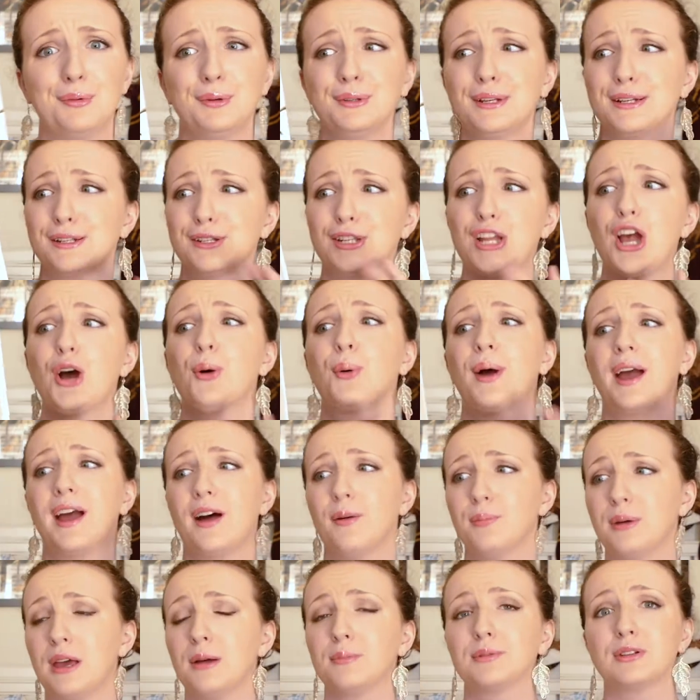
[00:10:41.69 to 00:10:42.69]
There's no way
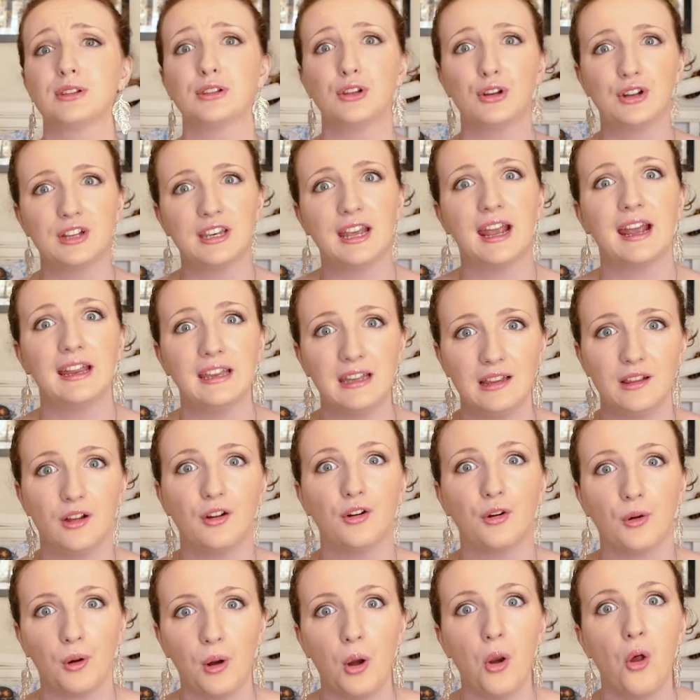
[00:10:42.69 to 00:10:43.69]
I'll be able to look at it any
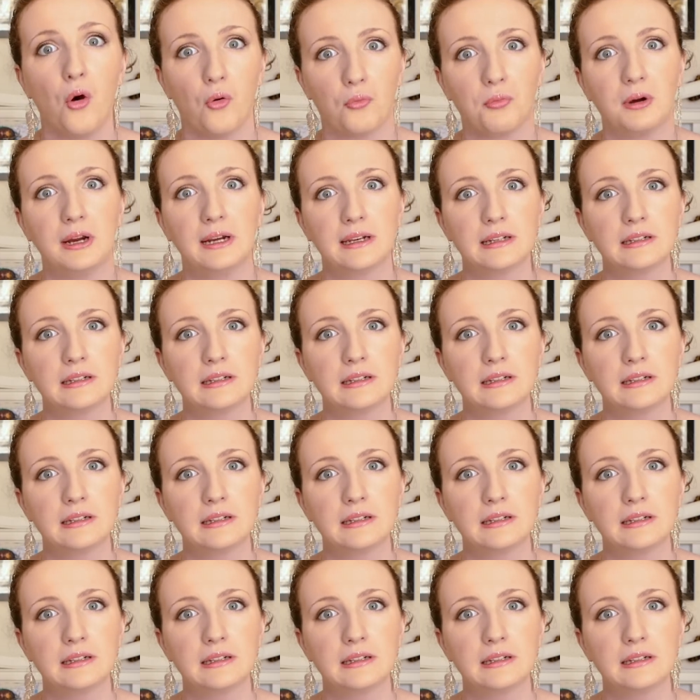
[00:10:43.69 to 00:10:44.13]
longer and not read